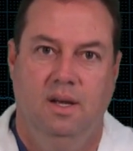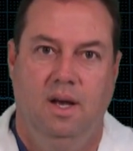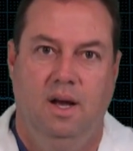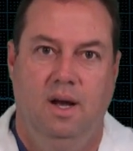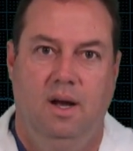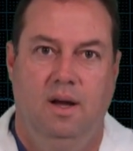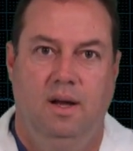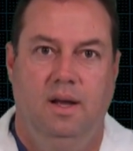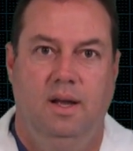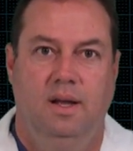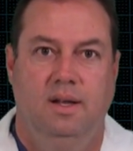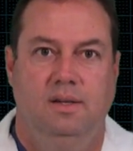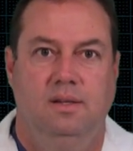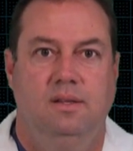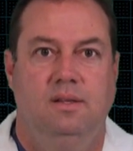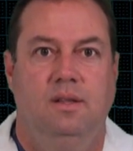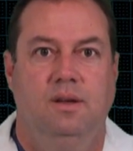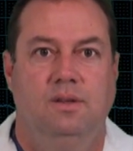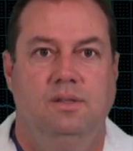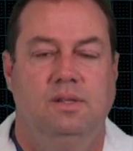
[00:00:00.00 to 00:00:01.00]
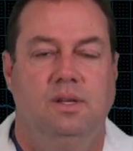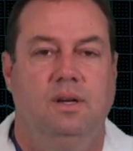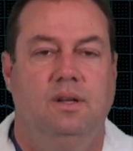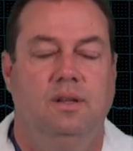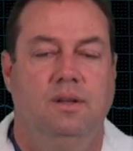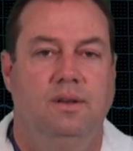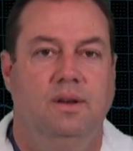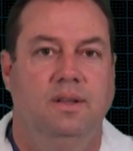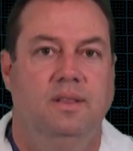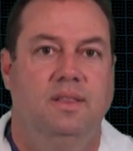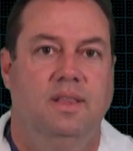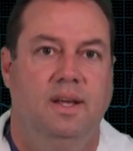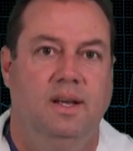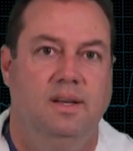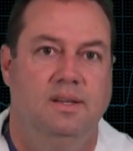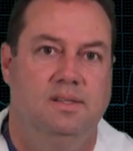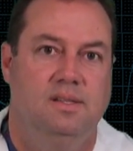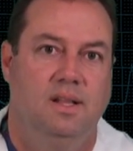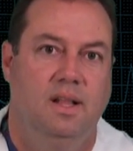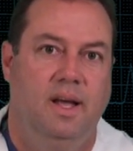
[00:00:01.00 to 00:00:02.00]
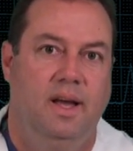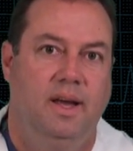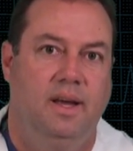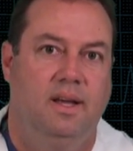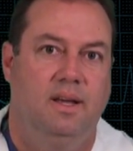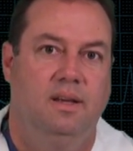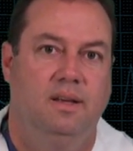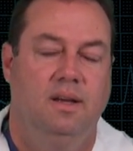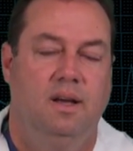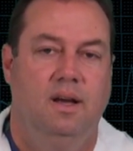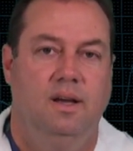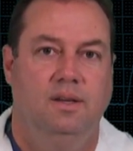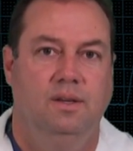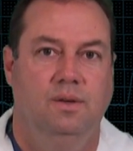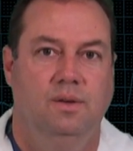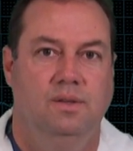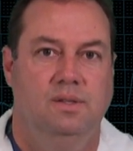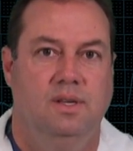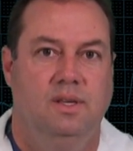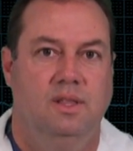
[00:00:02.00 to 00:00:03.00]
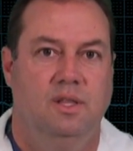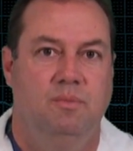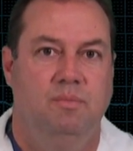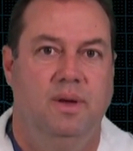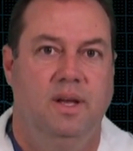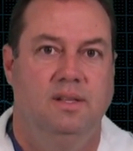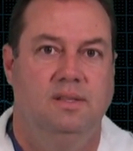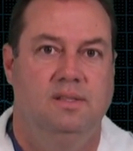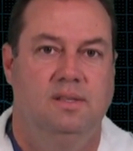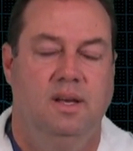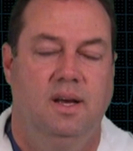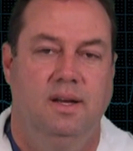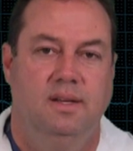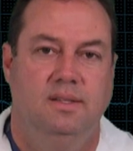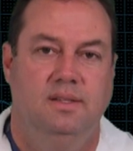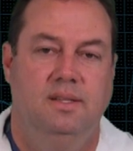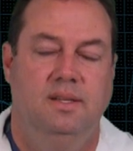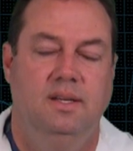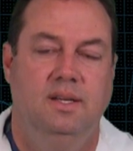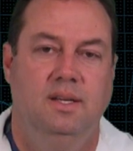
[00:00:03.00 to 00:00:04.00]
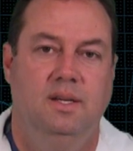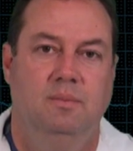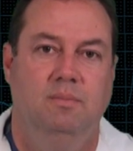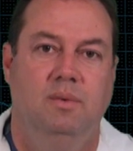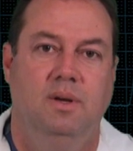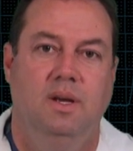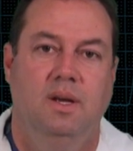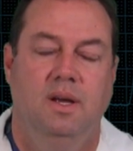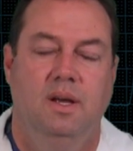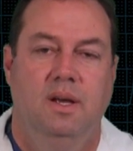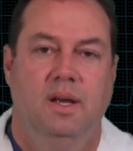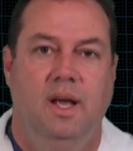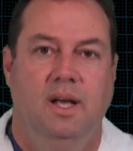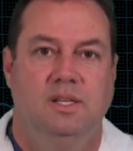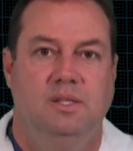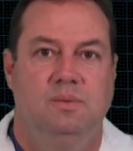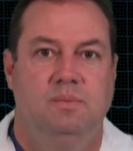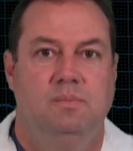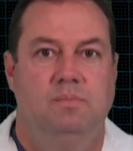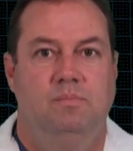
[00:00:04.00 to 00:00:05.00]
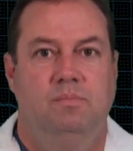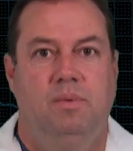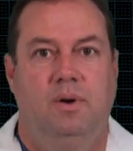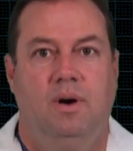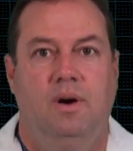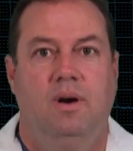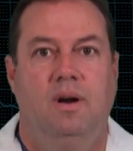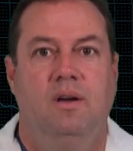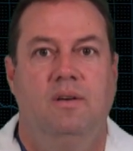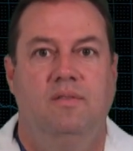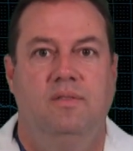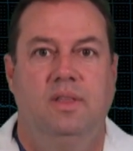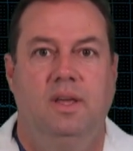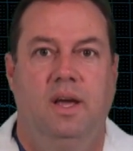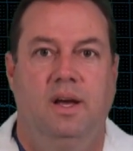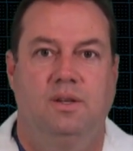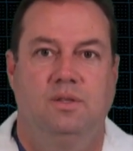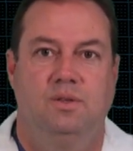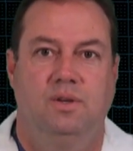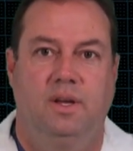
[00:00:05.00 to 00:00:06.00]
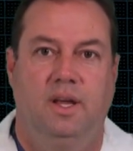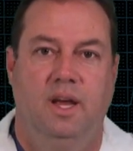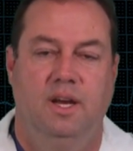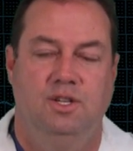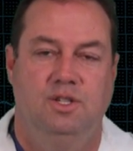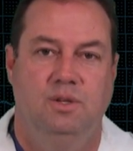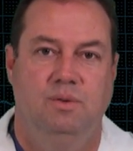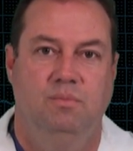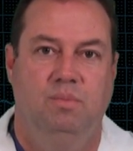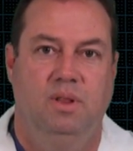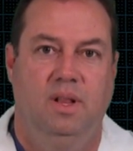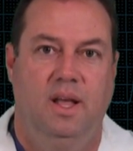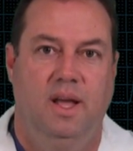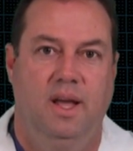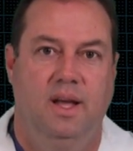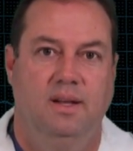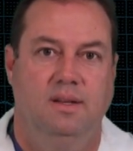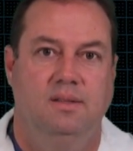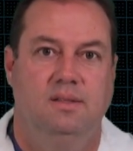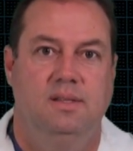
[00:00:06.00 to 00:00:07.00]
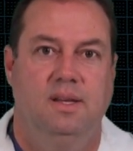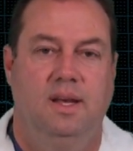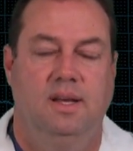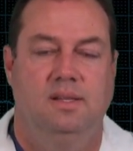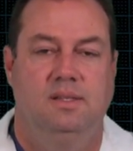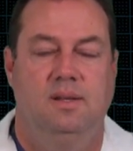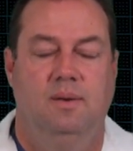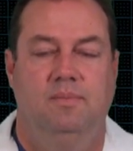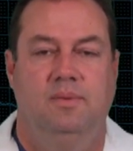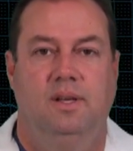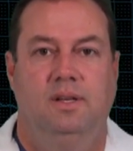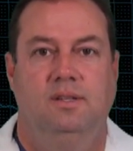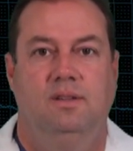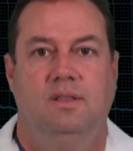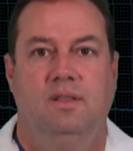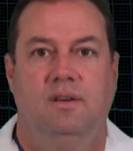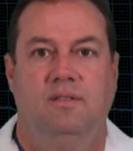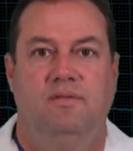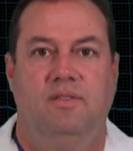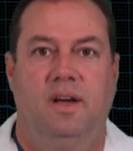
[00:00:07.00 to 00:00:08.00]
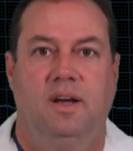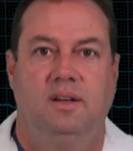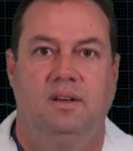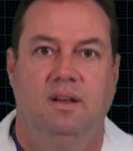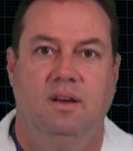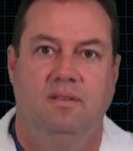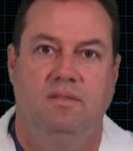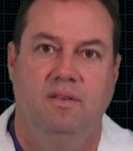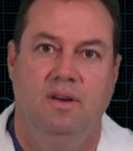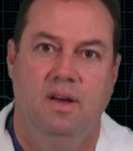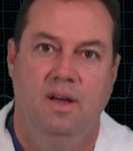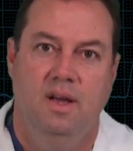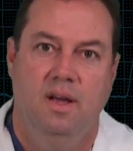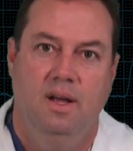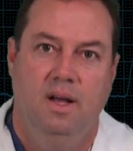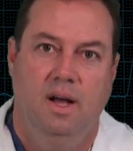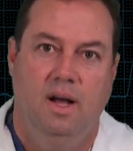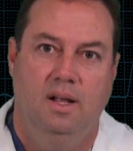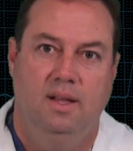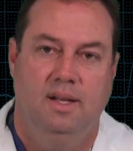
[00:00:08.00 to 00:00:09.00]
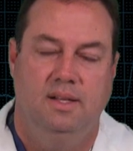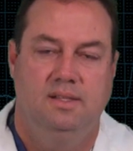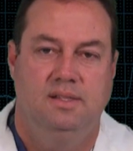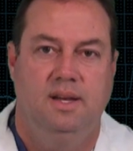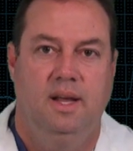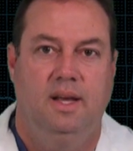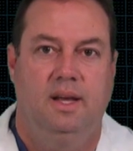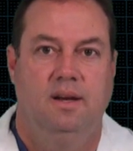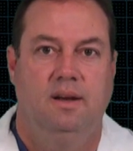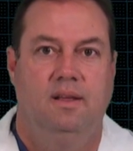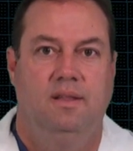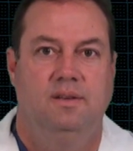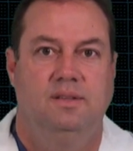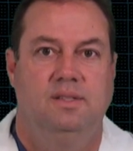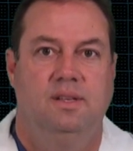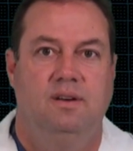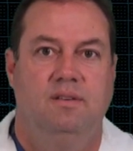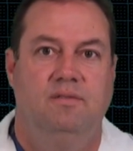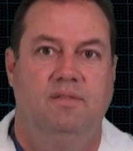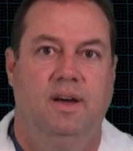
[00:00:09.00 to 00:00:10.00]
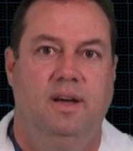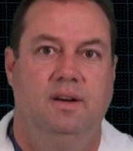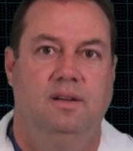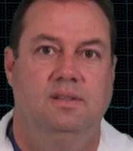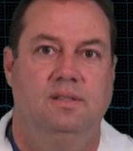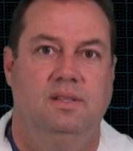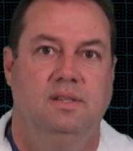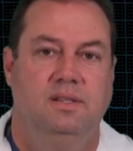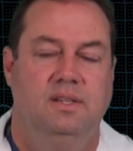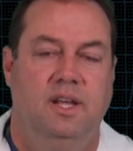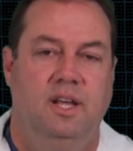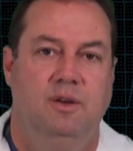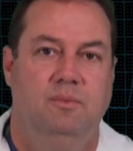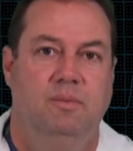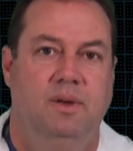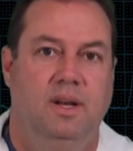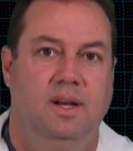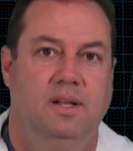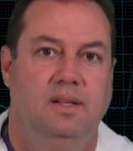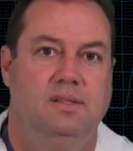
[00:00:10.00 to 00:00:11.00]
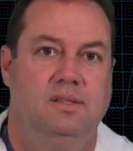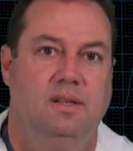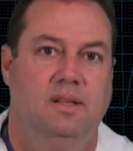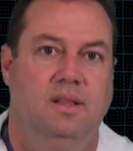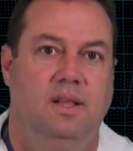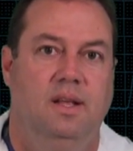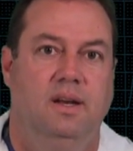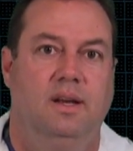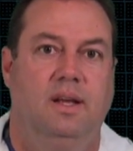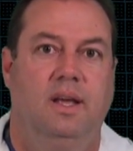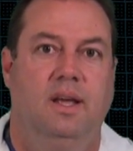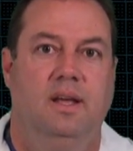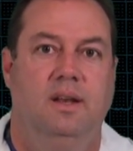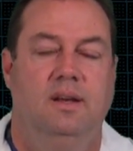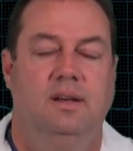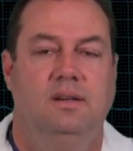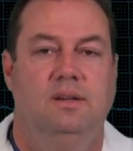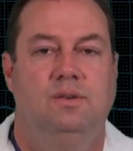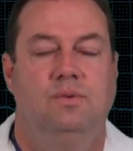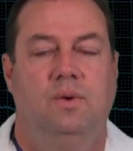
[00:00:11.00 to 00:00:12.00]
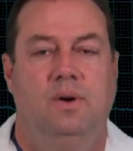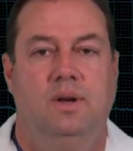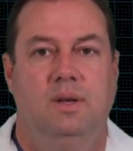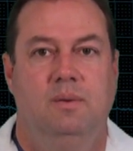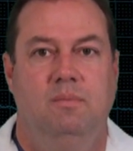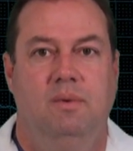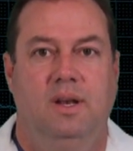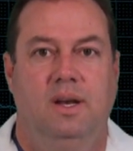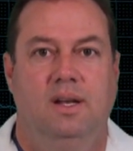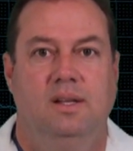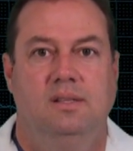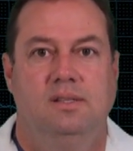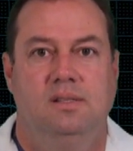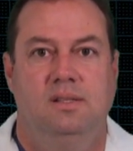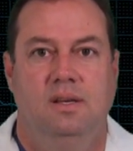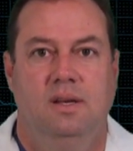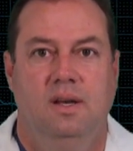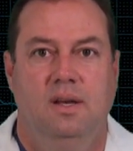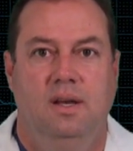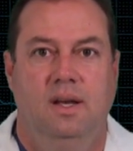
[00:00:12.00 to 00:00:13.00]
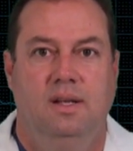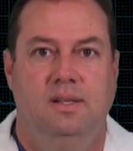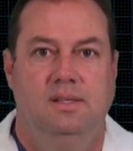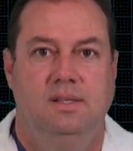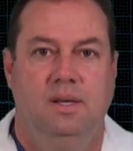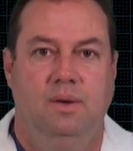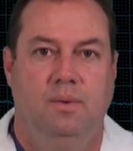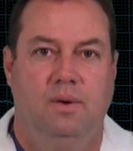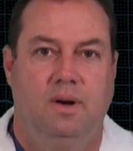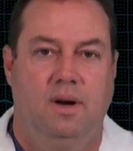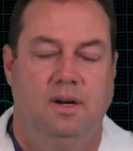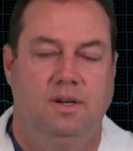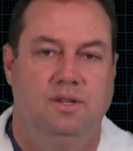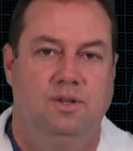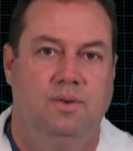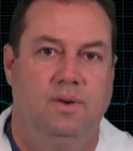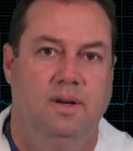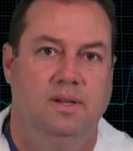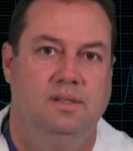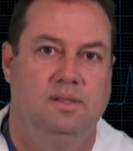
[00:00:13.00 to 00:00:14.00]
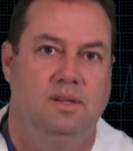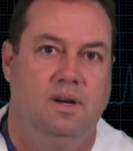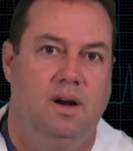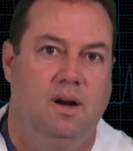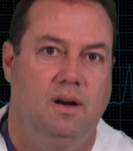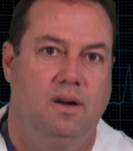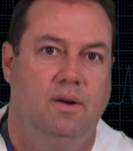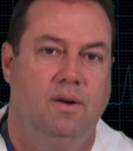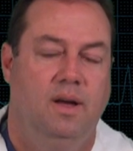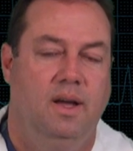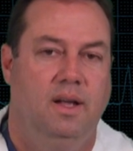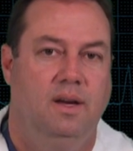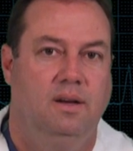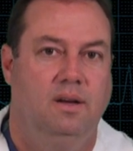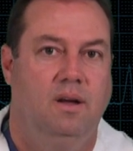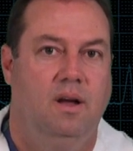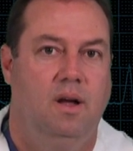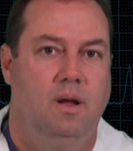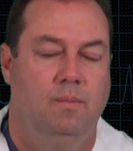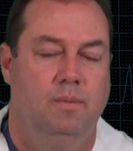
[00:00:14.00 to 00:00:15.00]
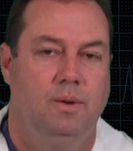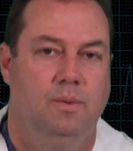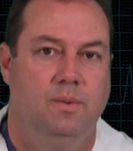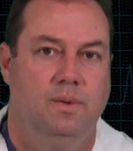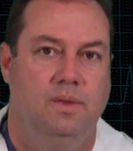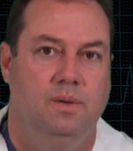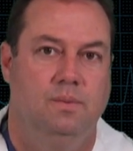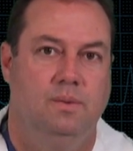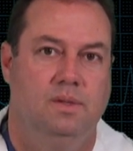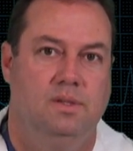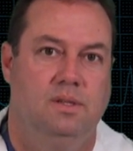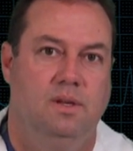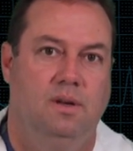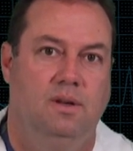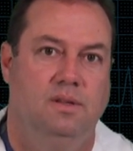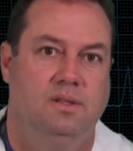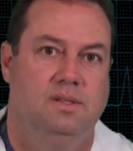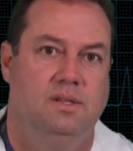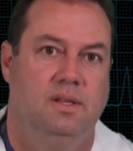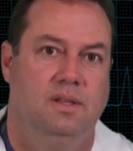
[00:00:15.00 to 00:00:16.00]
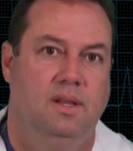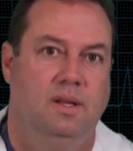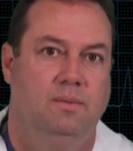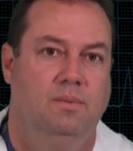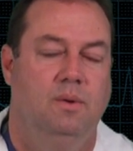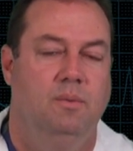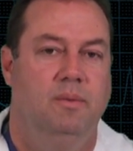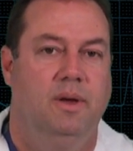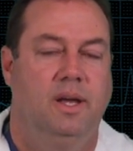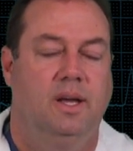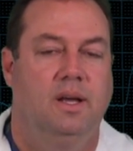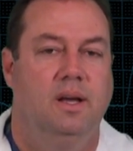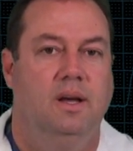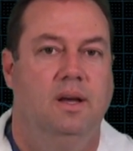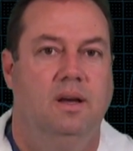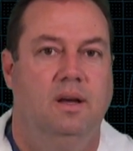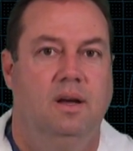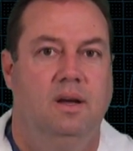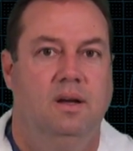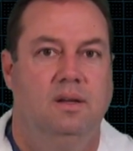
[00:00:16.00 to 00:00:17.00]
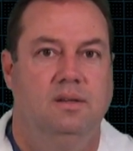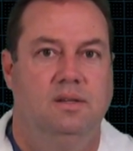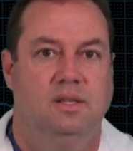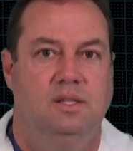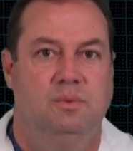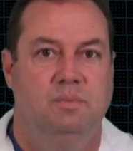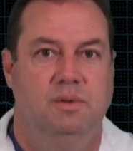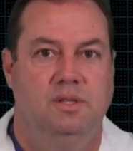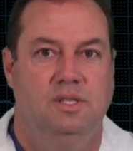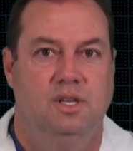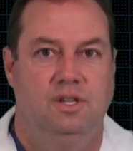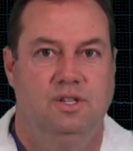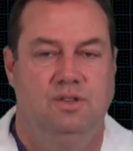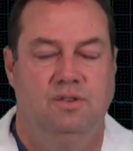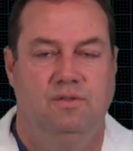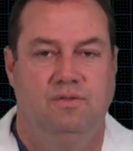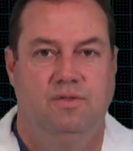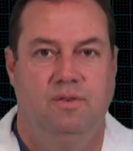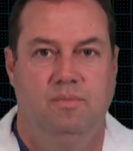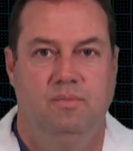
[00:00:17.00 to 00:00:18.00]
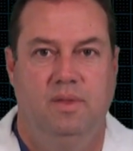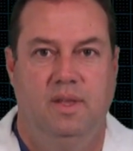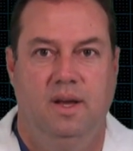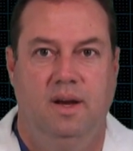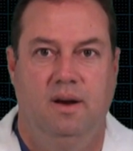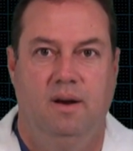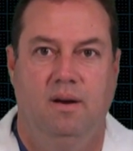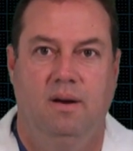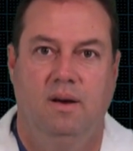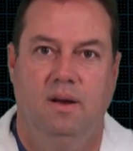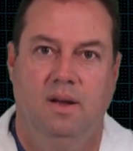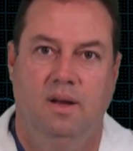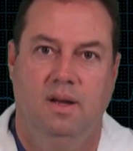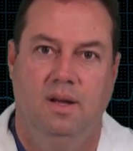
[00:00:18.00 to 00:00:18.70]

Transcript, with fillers: Uh, and those included things like uh, using the bedside team as part of the extrication plan, saying something to the effect of, uh, let's take another set of vitals in 10 minutes and then again in 20 minutes and see what our trends are, go ahead and call me with the results and then we'll make a, a disposition from there.